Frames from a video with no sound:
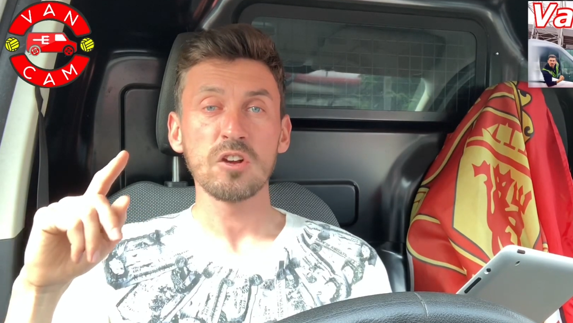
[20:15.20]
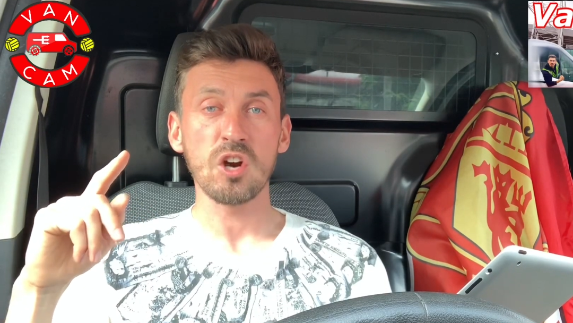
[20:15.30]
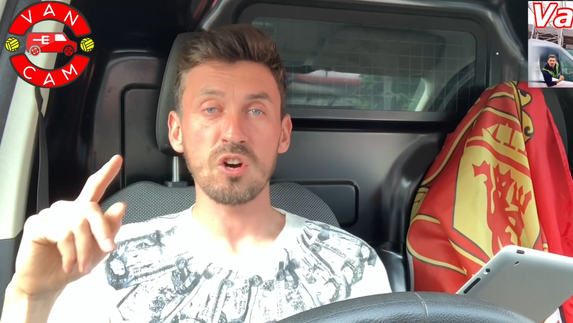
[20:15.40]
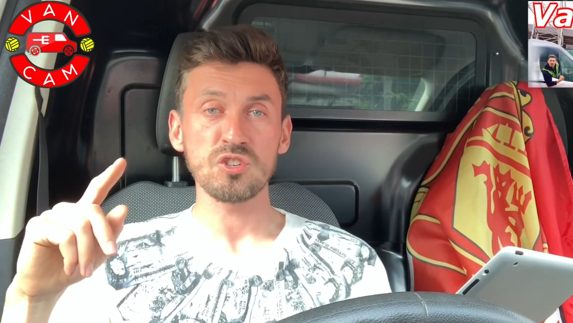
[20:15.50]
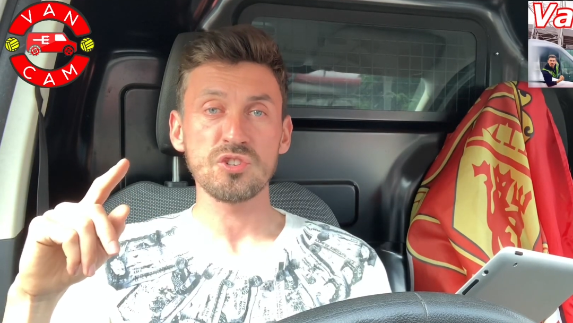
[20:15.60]

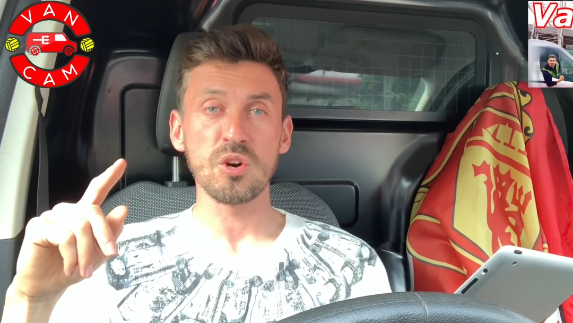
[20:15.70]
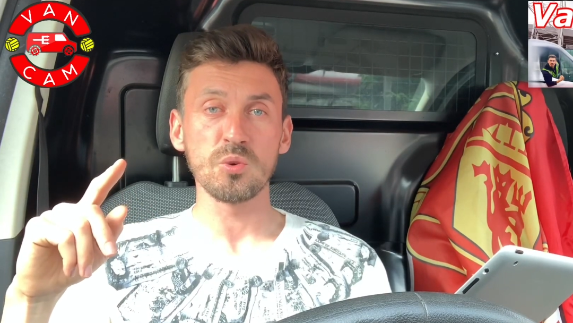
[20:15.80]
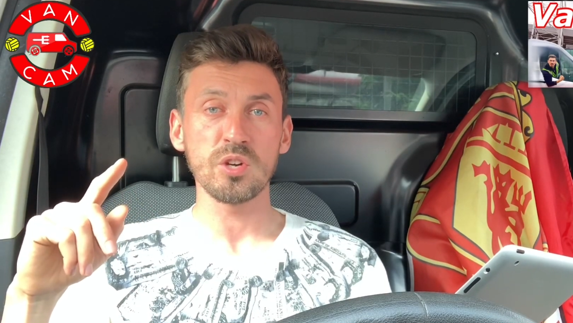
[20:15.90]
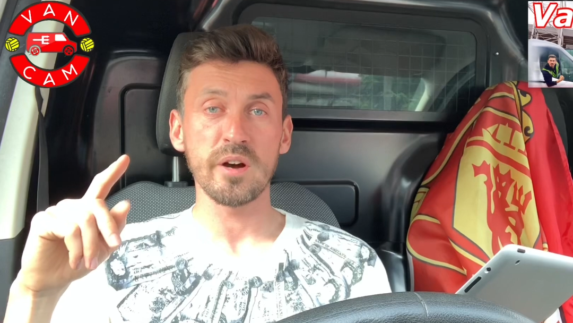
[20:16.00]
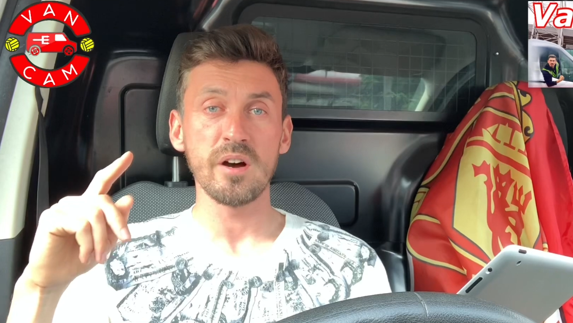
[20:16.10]

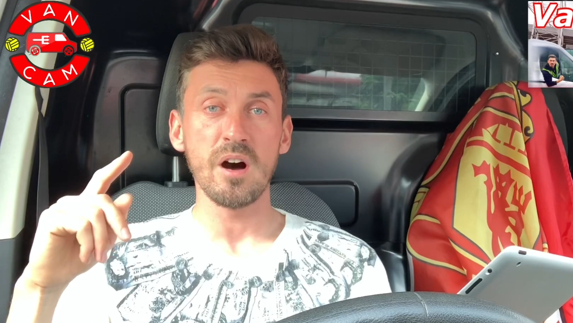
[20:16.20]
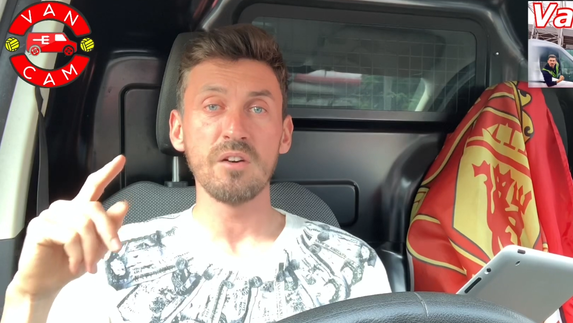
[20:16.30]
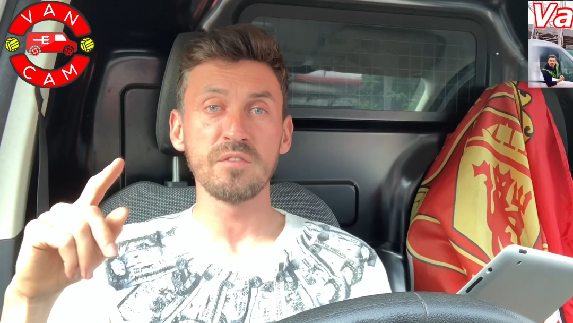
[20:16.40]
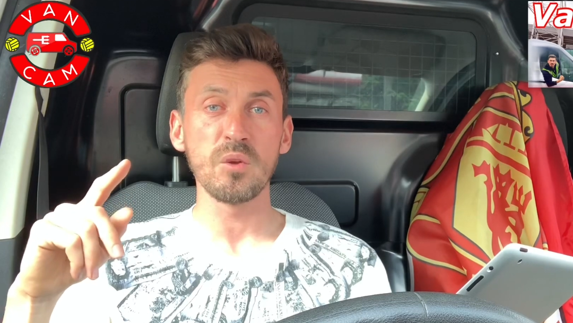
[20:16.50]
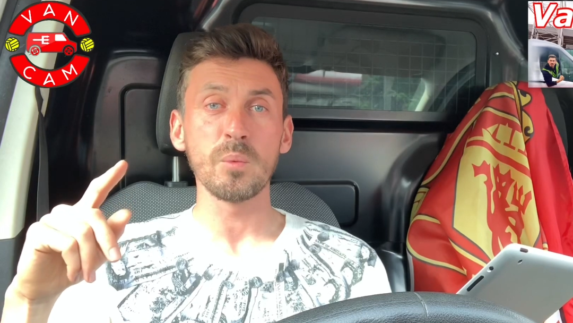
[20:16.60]
Cockstroker
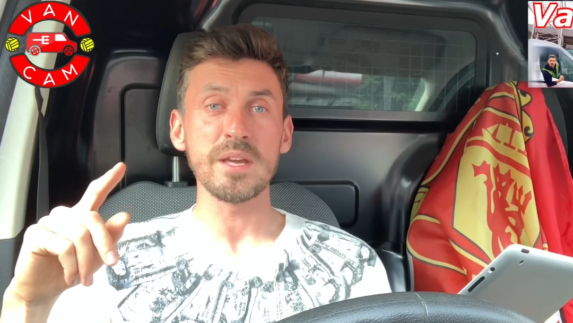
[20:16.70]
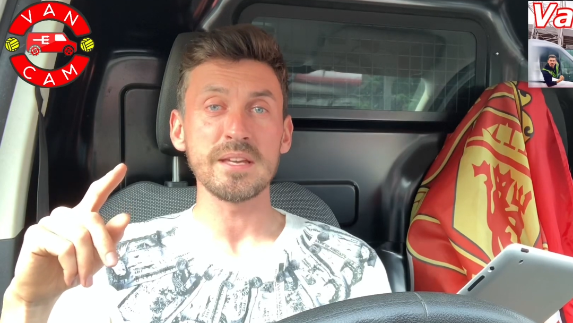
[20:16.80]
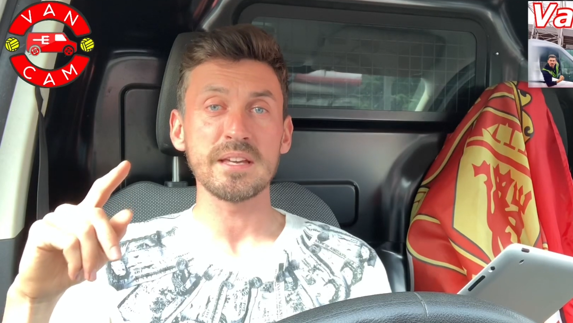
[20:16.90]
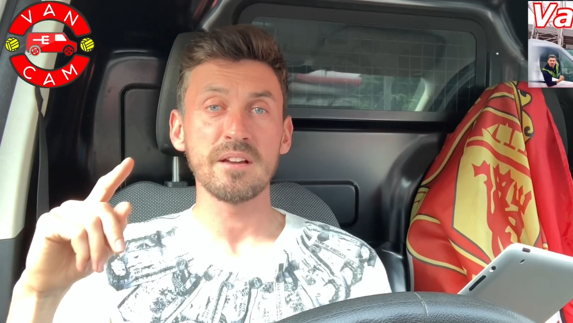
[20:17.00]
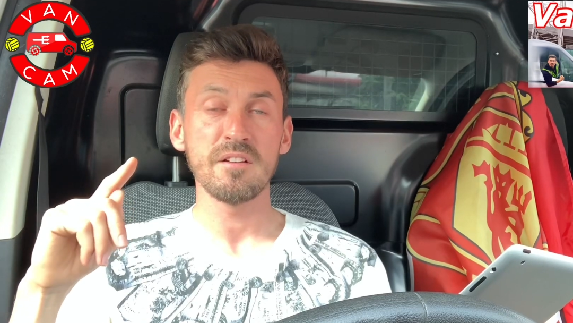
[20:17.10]
of the
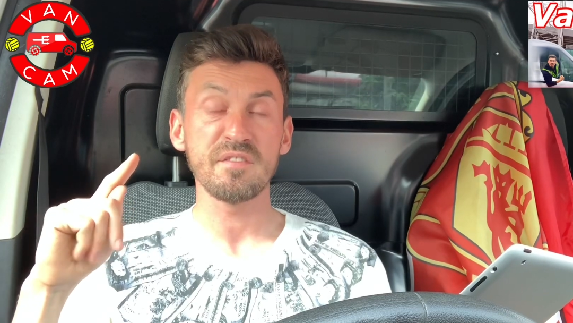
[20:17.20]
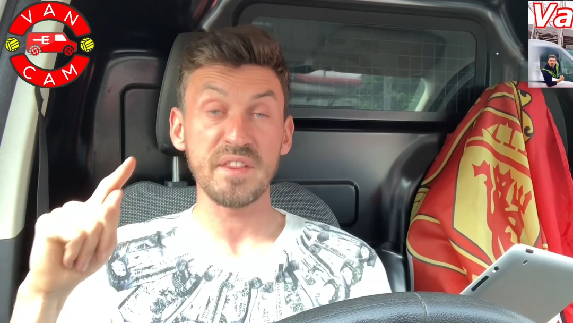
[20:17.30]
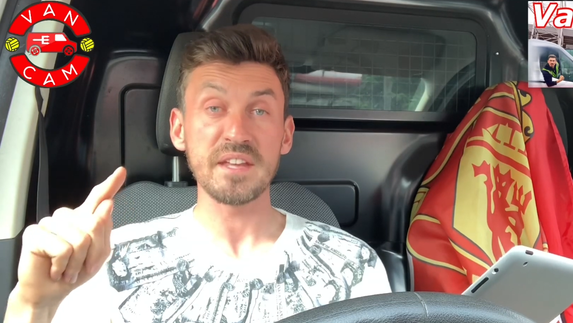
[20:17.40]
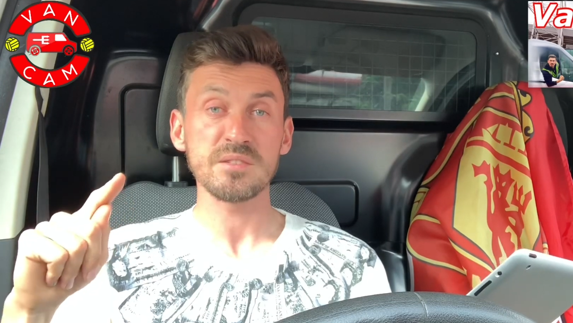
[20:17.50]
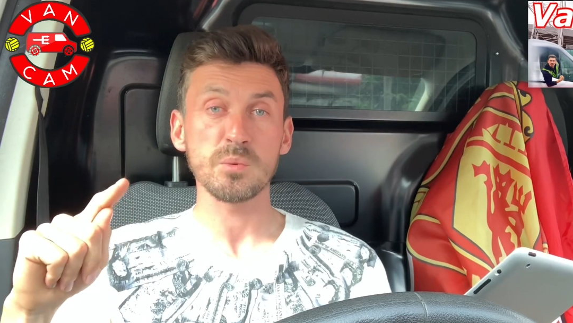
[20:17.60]
Week for
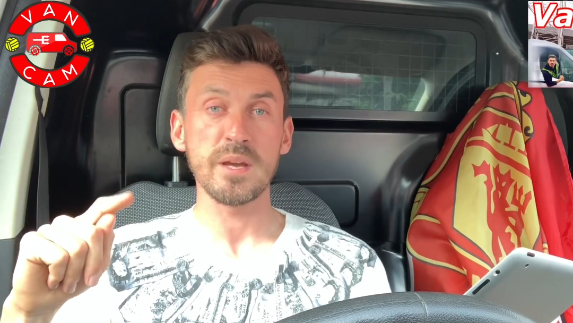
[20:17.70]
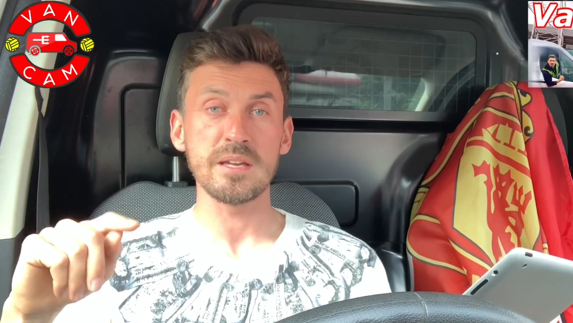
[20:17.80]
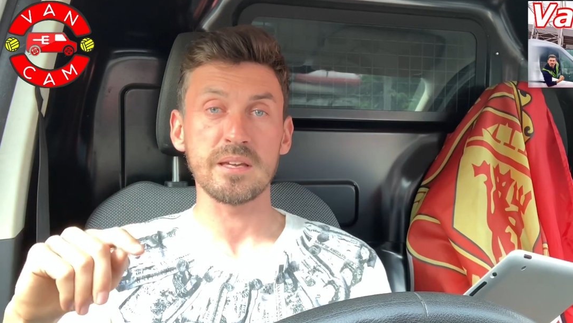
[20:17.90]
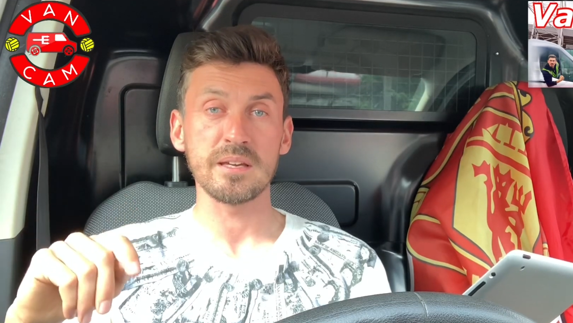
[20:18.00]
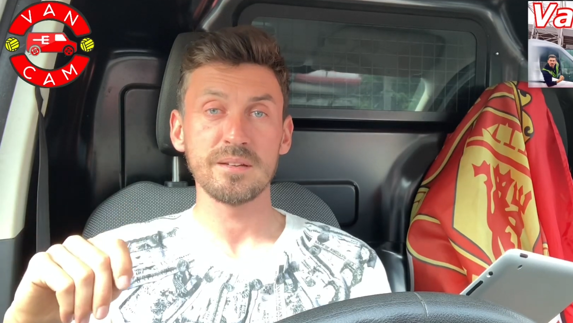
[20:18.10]
this
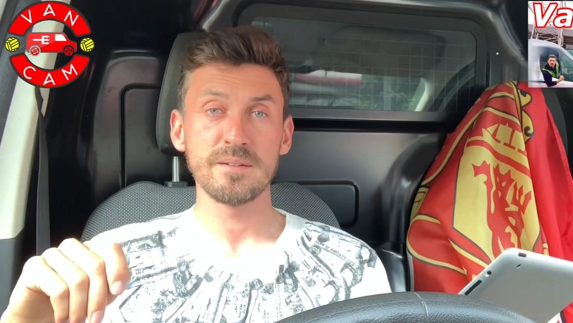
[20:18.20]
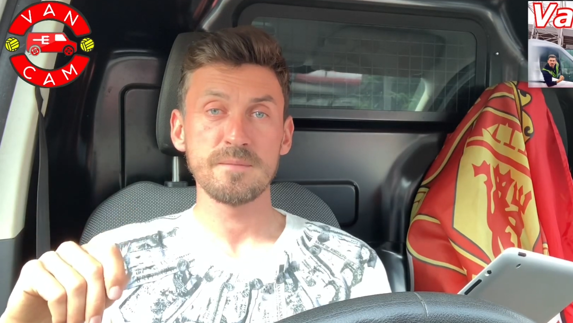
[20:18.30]
week.